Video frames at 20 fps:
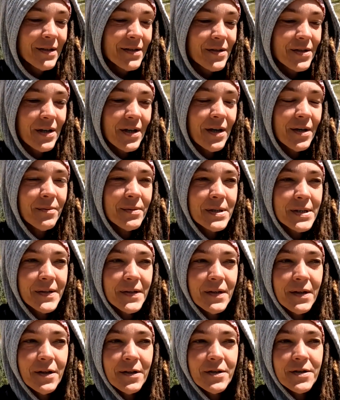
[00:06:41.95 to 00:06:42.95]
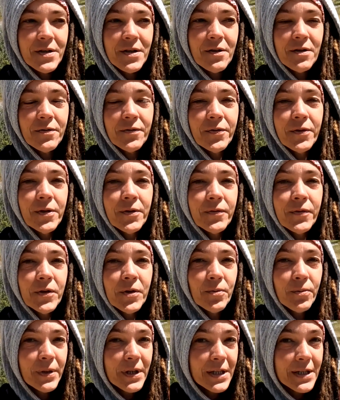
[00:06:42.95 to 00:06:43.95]
So I was in Arizona for a
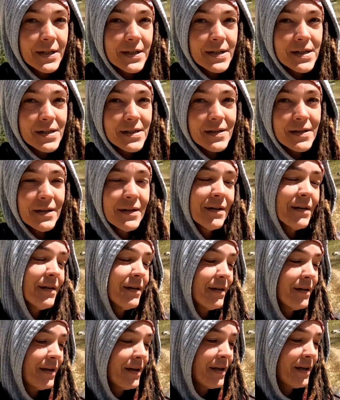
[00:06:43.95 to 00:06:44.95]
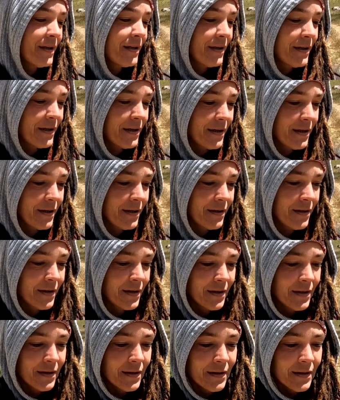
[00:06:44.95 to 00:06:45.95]
few weeks. And
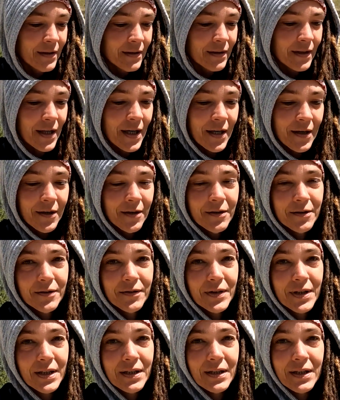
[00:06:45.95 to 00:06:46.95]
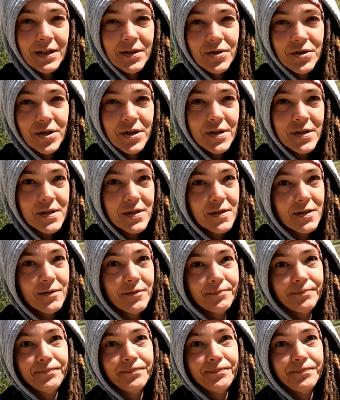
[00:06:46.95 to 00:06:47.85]
yeah, the heat just